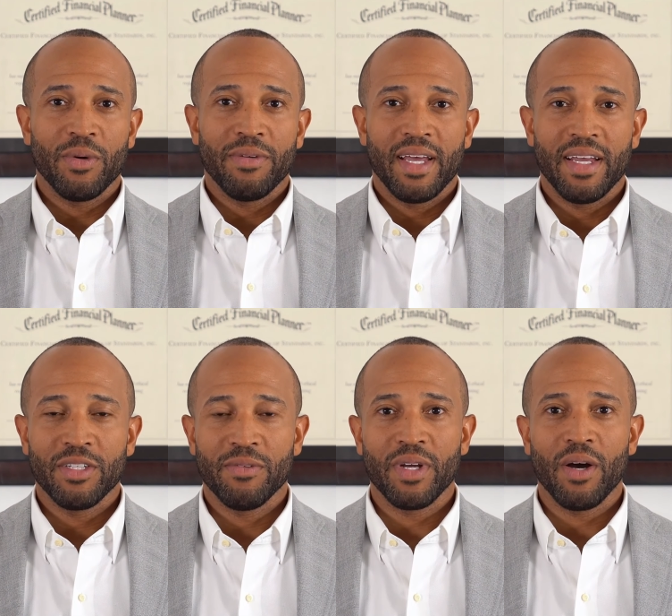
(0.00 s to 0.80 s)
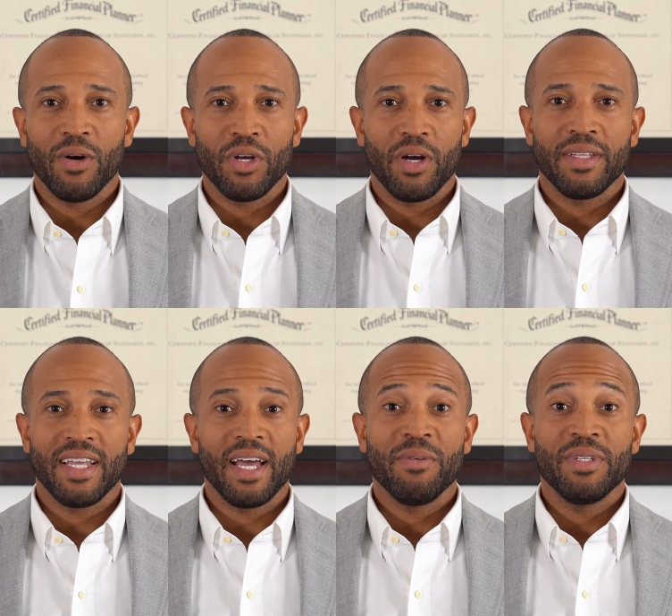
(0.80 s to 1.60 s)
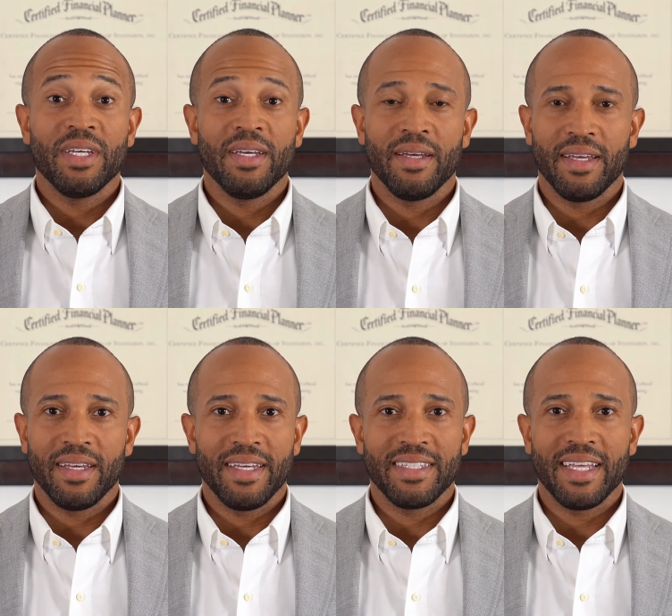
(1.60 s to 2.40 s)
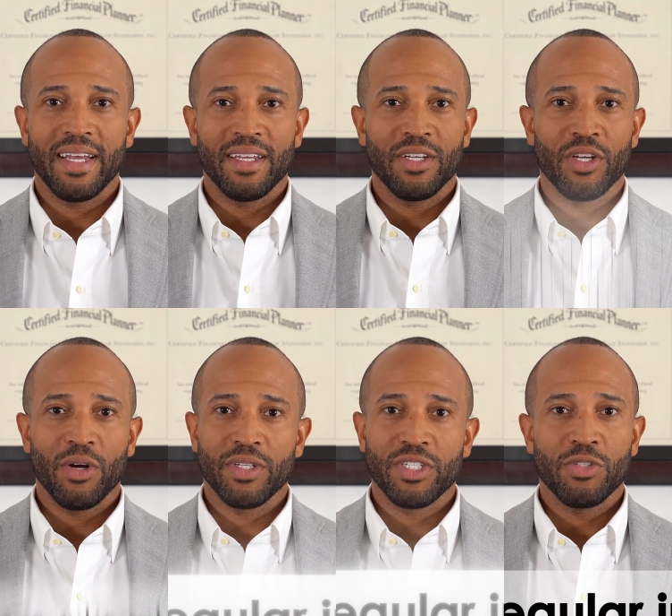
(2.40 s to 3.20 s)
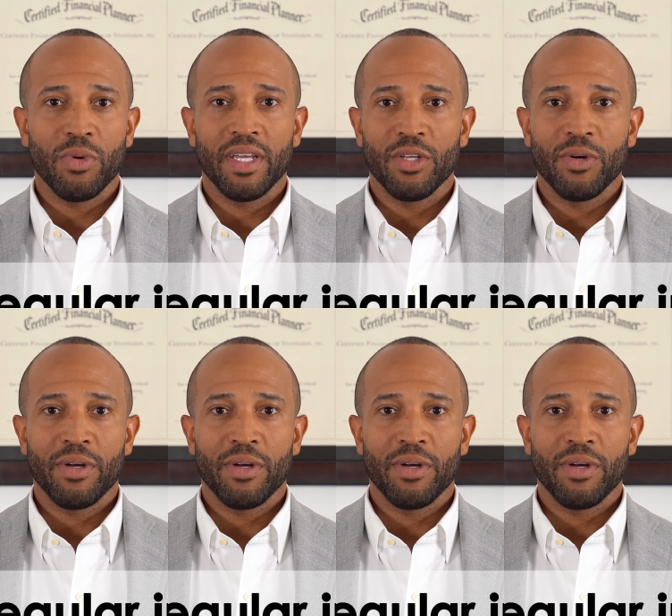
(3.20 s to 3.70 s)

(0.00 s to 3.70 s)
advantage of dollar cost averaging is that it encourages regular